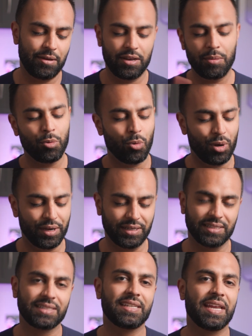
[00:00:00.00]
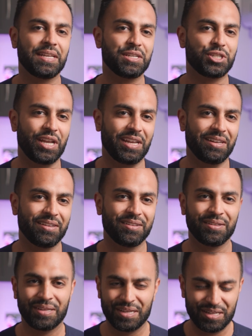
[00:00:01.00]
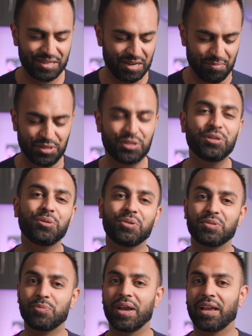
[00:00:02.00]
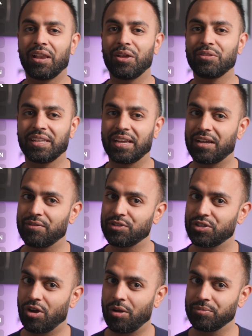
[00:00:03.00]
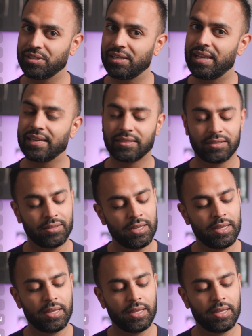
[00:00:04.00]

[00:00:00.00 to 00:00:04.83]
Number one is stay in the shade. Number two is wear clothing that covers your arms and legs.